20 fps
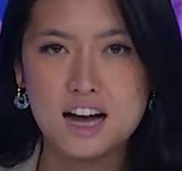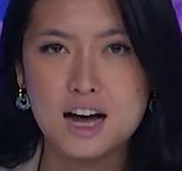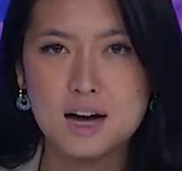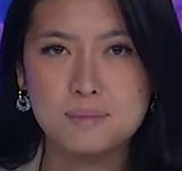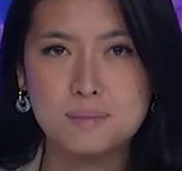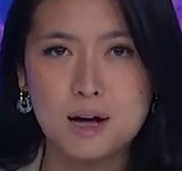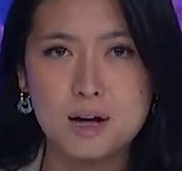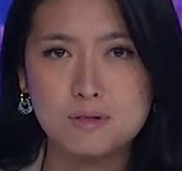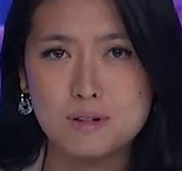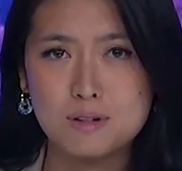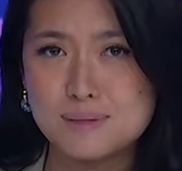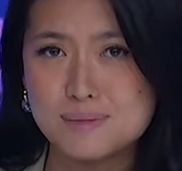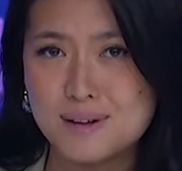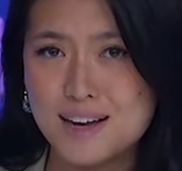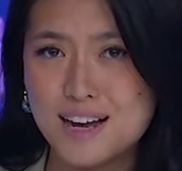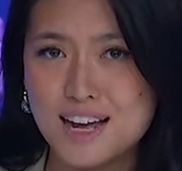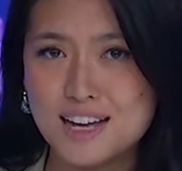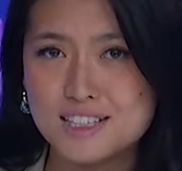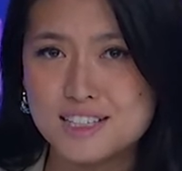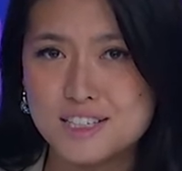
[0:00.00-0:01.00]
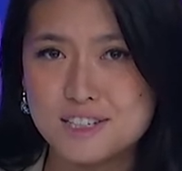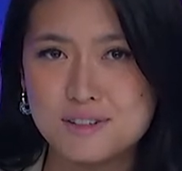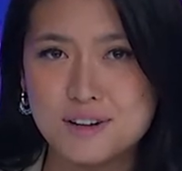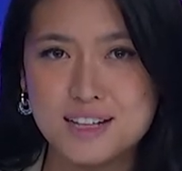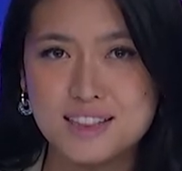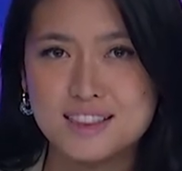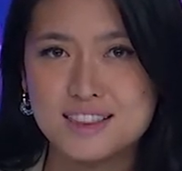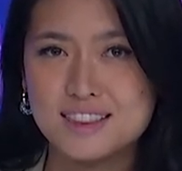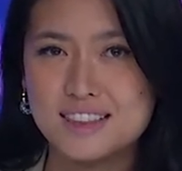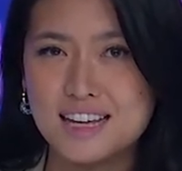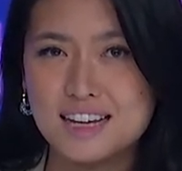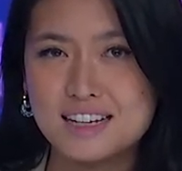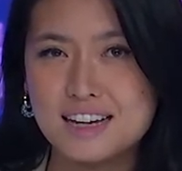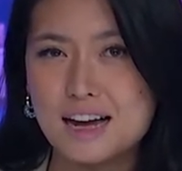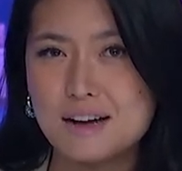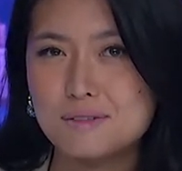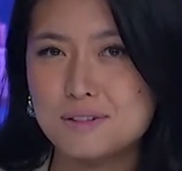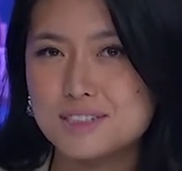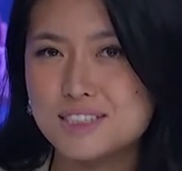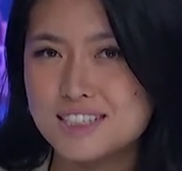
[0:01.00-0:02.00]
Um, I'll my hand too. I think
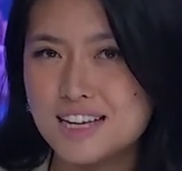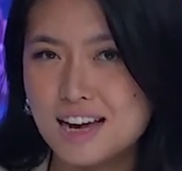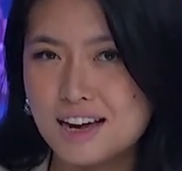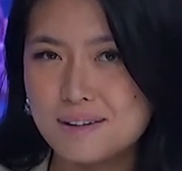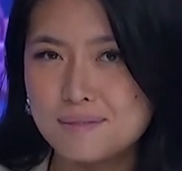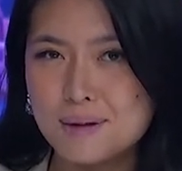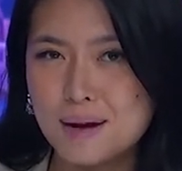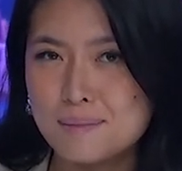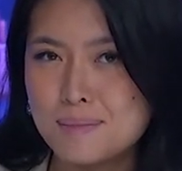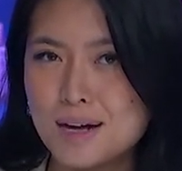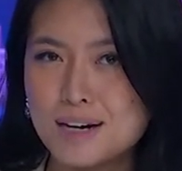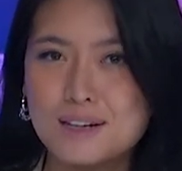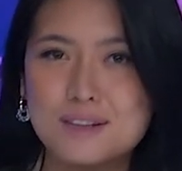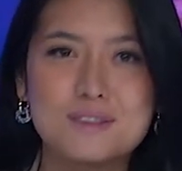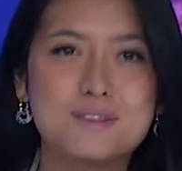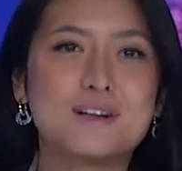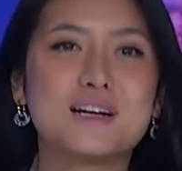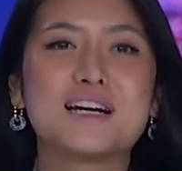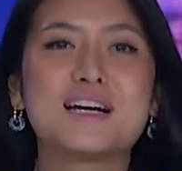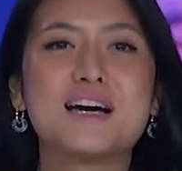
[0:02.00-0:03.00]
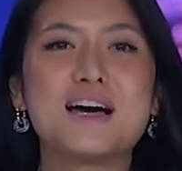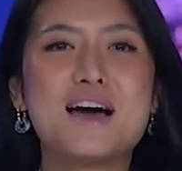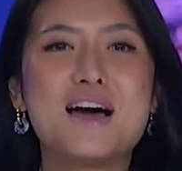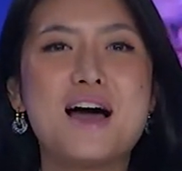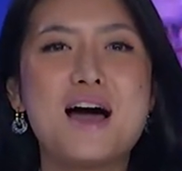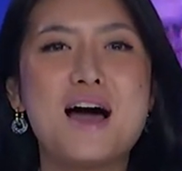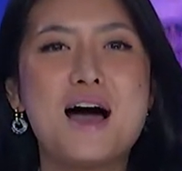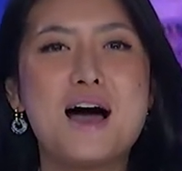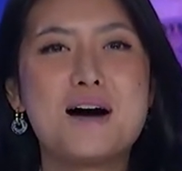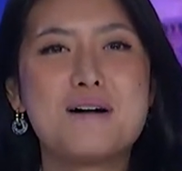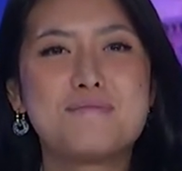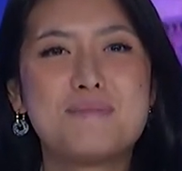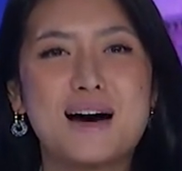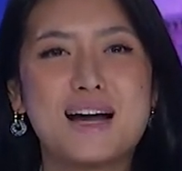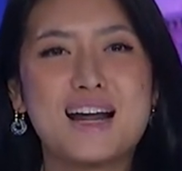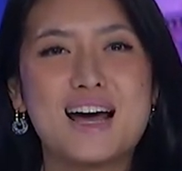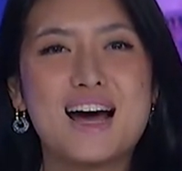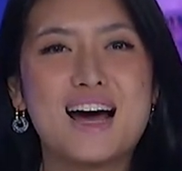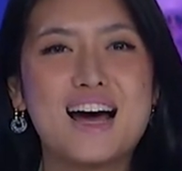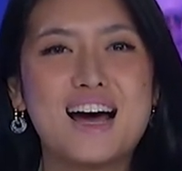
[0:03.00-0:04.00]
I would say I'm at a three,
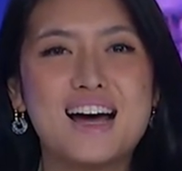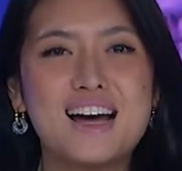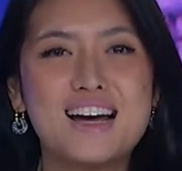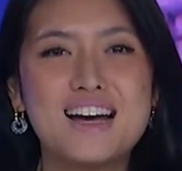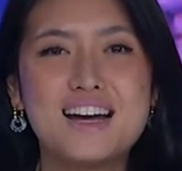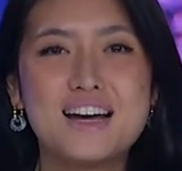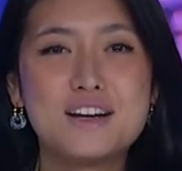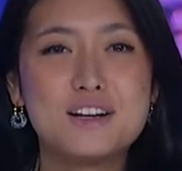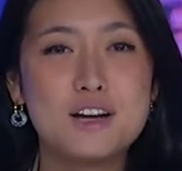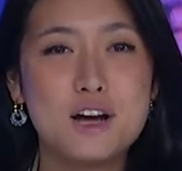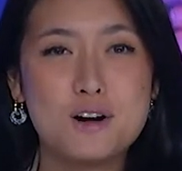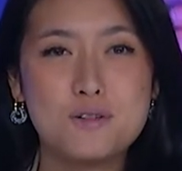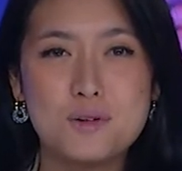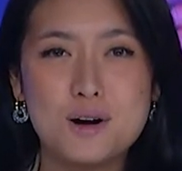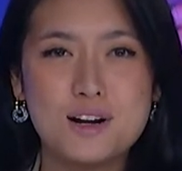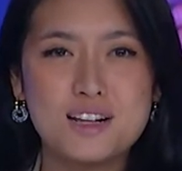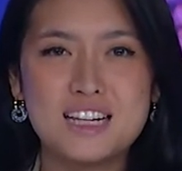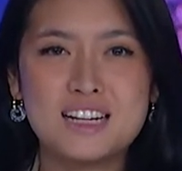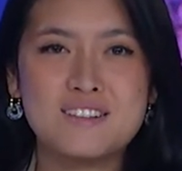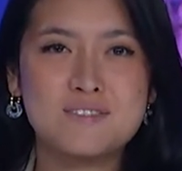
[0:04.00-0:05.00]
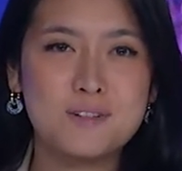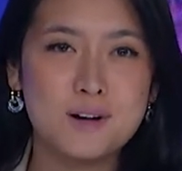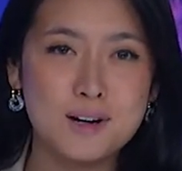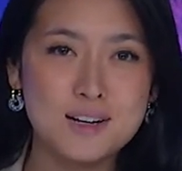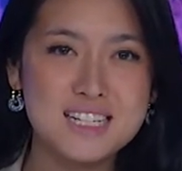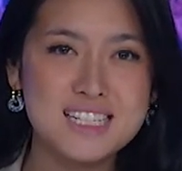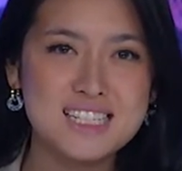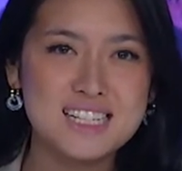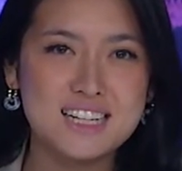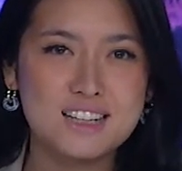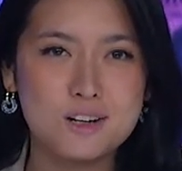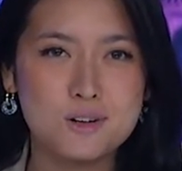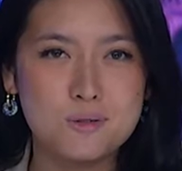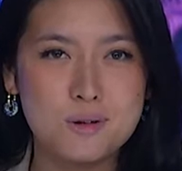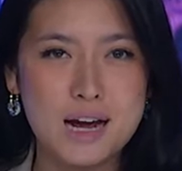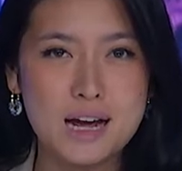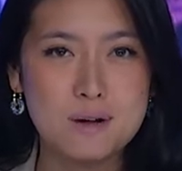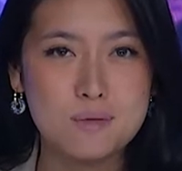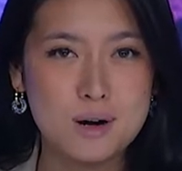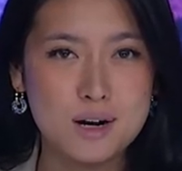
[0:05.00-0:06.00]
but uh, no worries either
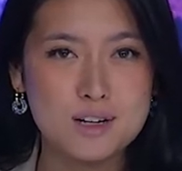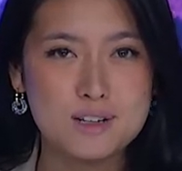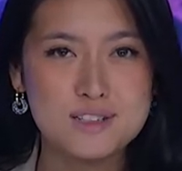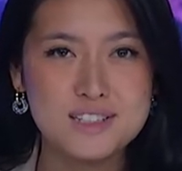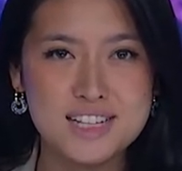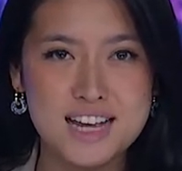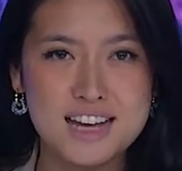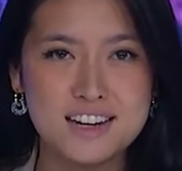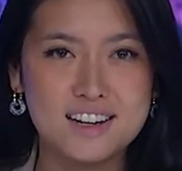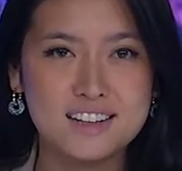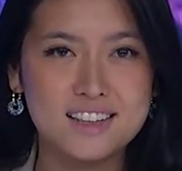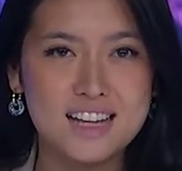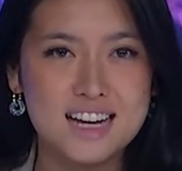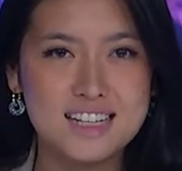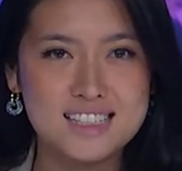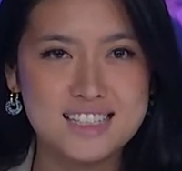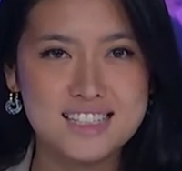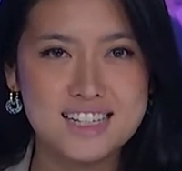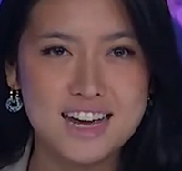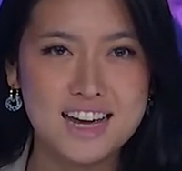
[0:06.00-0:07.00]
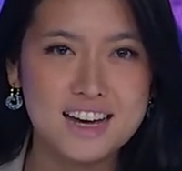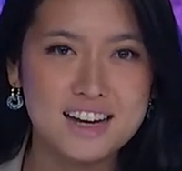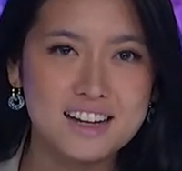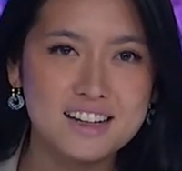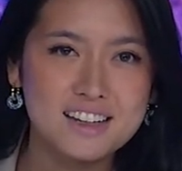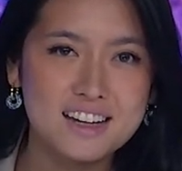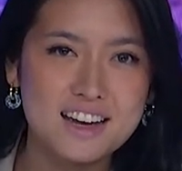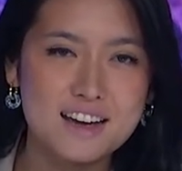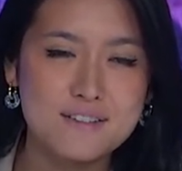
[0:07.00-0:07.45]
way where you stand on that scale.